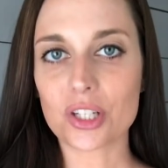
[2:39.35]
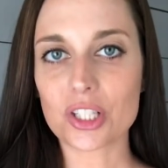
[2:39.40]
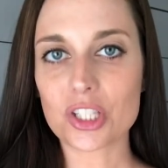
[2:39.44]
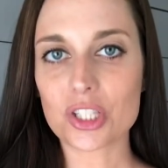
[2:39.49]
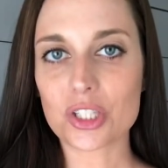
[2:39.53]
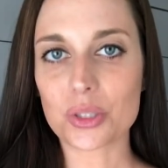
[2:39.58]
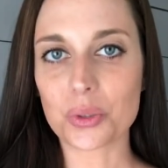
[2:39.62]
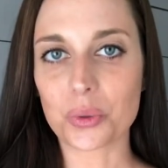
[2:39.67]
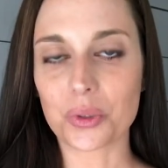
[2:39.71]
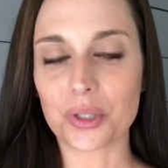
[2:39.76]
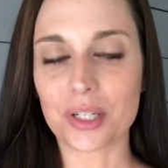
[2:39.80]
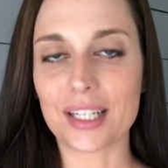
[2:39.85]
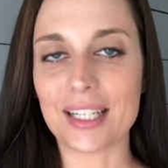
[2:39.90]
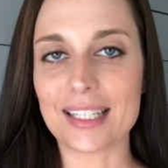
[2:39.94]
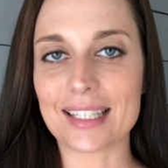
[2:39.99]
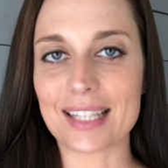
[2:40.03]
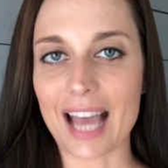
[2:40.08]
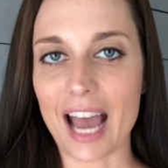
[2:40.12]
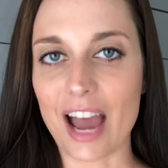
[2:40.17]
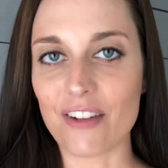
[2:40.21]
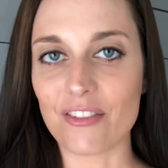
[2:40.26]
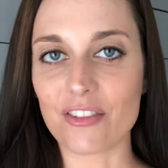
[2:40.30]
stories
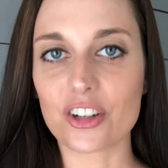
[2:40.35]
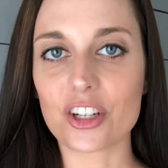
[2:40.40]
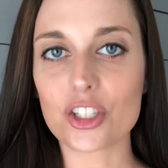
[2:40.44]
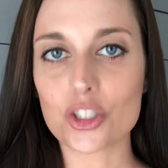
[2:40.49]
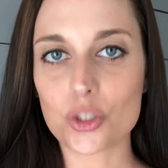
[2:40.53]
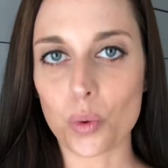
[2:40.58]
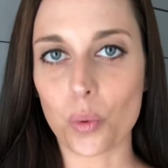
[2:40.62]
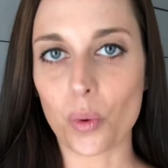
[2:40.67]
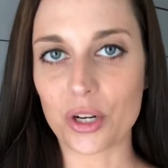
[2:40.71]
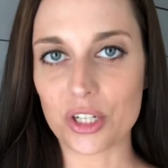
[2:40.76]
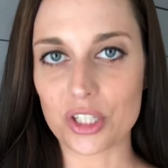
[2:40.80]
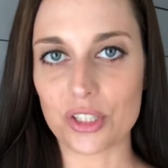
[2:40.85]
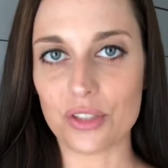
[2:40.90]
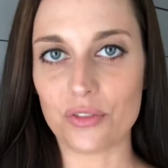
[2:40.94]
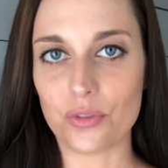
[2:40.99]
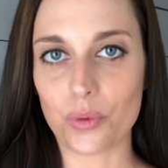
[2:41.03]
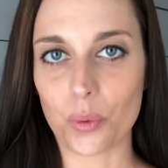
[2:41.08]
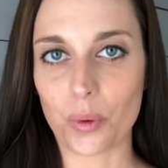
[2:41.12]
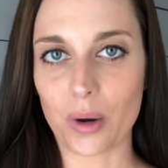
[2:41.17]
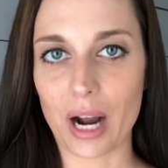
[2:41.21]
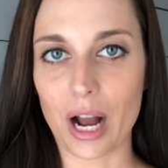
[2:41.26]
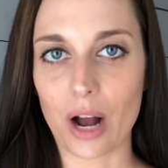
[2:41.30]
every
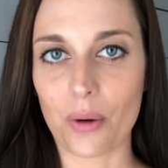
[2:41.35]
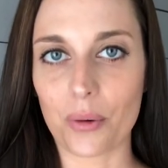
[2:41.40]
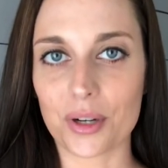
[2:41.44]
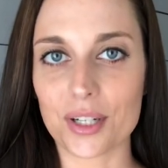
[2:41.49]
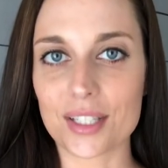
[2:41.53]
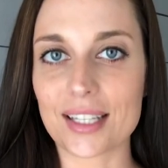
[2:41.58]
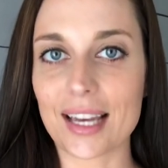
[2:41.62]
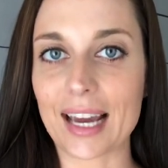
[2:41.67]
24 hours,